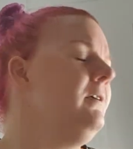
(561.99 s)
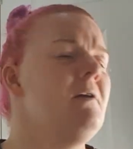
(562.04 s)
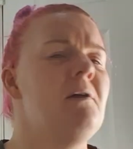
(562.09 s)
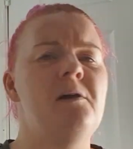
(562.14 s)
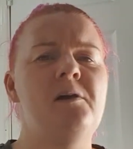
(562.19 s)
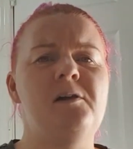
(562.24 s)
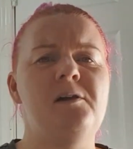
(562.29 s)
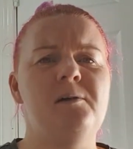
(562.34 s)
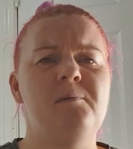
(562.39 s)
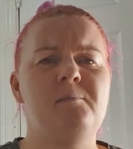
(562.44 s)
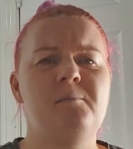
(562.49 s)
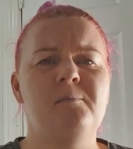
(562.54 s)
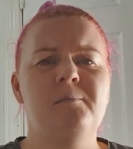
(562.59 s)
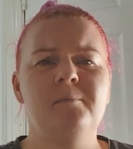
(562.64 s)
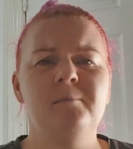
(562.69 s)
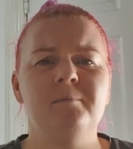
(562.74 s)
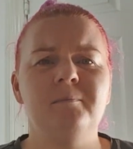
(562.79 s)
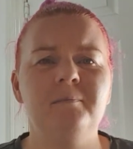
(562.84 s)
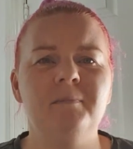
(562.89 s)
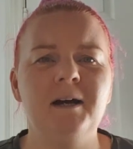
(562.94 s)
I'm
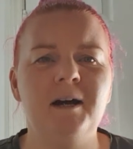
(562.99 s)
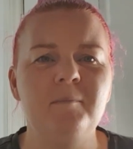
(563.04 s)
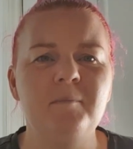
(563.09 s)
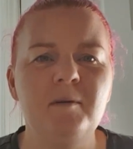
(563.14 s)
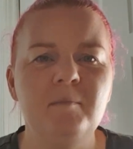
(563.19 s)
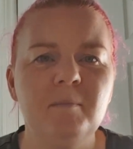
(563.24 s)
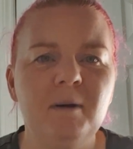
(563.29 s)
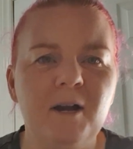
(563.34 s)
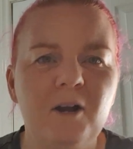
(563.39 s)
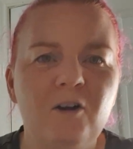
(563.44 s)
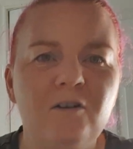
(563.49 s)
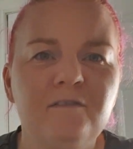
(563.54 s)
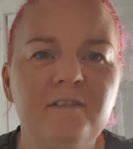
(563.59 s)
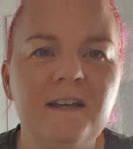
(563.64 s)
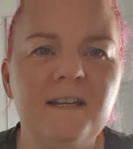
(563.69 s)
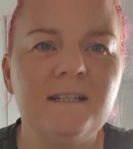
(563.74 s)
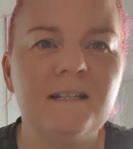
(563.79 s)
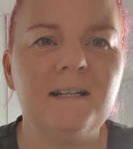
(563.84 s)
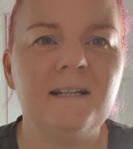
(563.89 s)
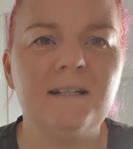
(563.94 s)
in my
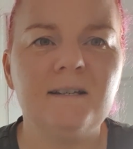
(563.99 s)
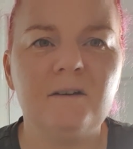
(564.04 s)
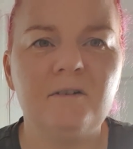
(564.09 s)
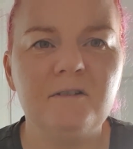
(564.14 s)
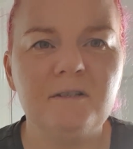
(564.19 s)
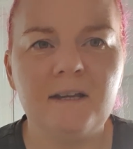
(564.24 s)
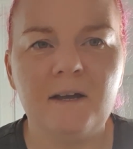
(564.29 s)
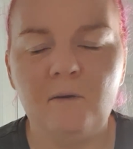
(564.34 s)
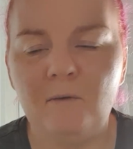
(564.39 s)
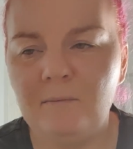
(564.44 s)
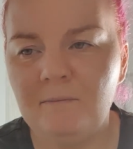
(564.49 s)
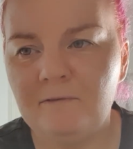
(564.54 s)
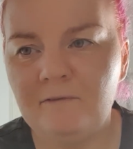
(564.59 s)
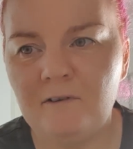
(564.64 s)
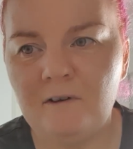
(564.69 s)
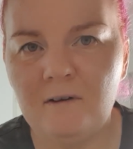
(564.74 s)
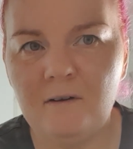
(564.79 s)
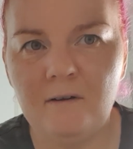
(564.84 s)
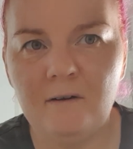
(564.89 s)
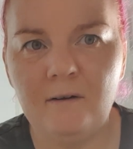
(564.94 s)
office and it's all set up
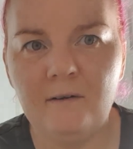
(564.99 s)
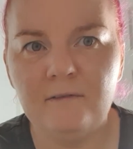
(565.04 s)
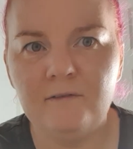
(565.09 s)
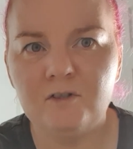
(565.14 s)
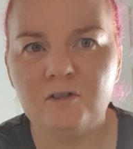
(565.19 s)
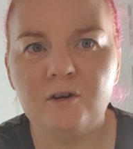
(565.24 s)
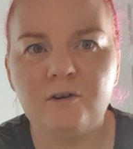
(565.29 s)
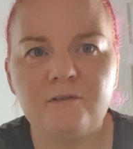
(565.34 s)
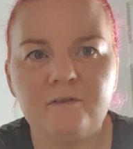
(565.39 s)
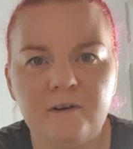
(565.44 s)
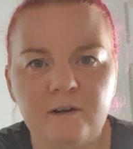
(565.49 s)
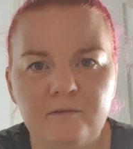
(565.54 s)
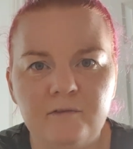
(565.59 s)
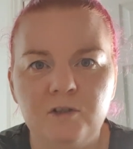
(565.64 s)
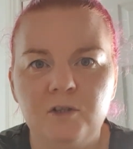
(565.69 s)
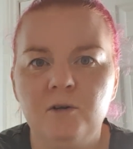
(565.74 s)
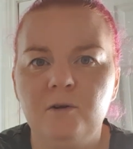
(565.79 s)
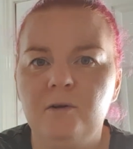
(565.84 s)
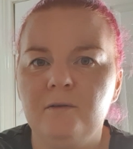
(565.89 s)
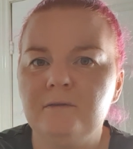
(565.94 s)
for photography of
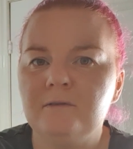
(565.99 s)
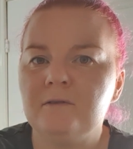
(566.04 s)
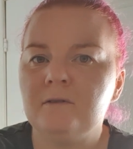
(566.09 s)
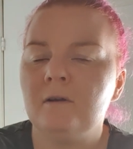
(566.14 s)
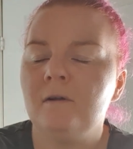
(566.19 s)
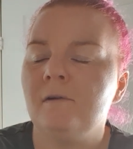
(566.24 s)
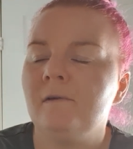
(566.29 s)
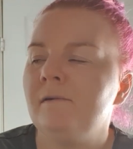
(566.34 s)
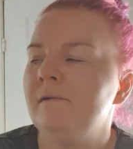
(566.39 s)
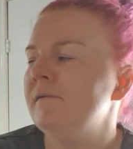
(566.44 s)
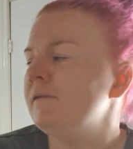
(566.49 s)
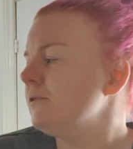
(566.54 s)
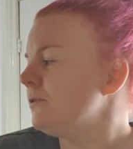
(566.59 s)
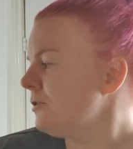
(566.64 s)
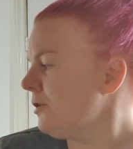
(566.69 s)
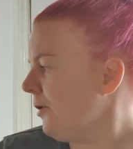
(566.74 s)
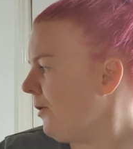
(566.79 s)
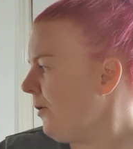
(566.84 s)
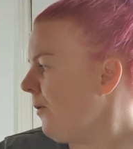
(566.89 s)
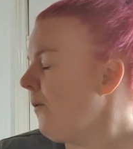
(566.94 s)
clothes,
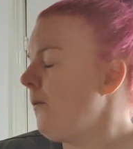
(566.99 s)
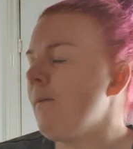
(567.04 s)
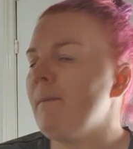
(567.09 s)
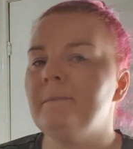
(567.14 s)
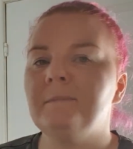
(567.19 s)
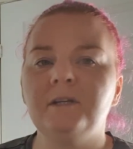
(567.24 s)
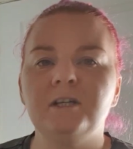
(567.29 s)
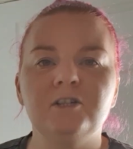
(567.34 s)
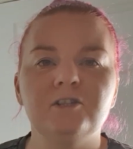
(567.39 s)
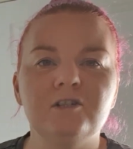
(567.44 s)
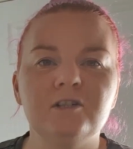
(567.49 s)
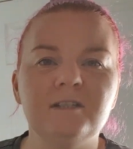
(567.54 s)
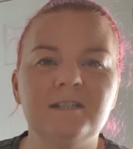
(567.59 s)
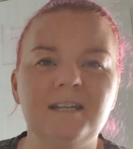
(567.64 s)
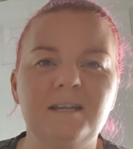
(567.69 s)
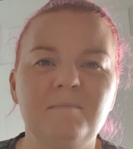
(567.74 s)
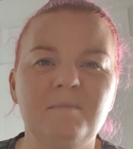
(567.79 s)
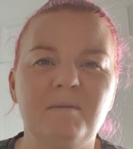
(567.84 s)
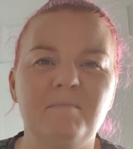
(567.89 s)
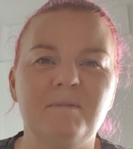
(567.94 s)
so you can just
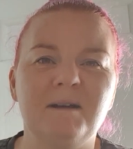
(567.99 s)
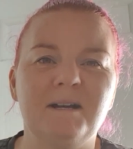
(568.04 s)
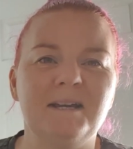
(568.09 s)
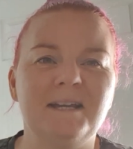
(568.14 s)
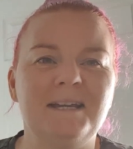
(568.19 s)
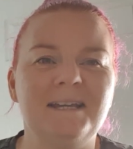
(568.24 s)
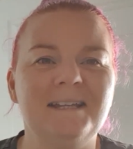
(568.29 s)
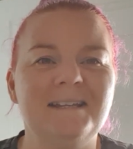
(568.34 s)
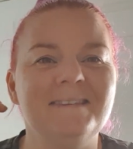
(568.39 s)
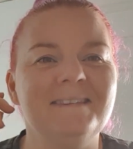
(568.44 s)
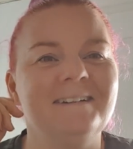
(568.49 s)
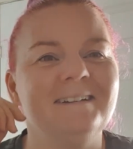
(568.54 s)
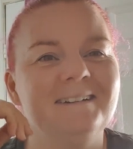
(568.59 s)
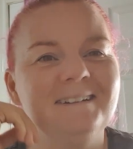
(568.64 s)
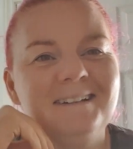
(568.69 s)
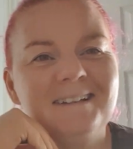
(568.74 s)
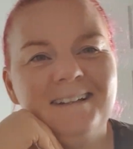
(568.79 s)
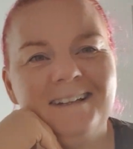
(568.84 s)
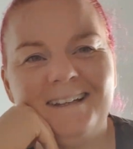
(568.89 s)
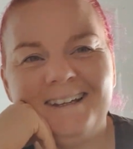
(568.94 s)
see my mannequin there.
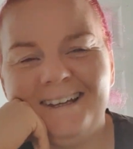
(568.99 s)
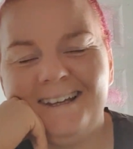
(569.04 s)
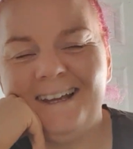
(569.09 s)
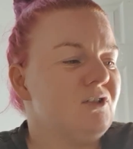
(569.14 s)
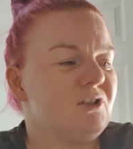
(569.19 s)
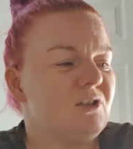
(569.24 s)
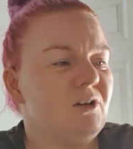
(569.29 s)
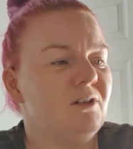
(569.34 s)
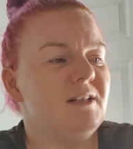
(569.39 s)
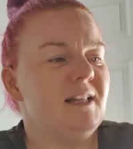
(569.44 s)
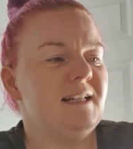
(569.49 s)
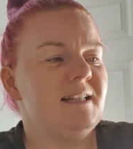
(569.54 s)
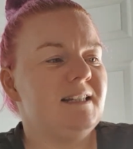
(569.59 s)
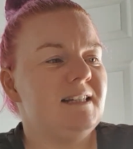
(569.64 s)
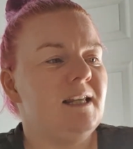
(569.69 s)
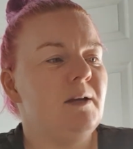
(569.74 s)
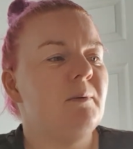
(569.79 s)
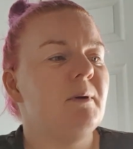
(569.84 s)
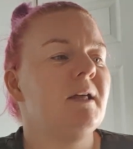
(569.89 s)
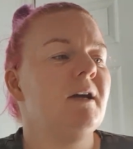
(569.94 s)
So let's
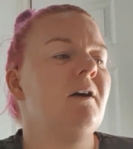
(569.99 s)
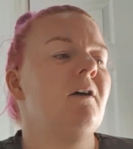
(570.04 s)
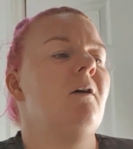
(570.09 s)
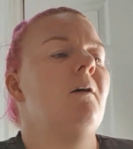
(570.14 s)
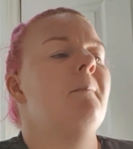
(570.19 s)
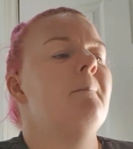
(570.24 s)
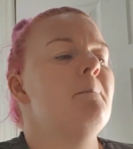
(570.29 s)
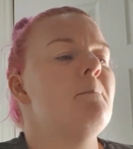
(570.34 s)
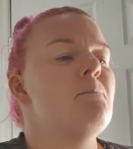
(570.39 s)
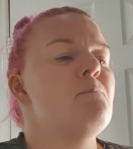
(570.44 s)
see what I got.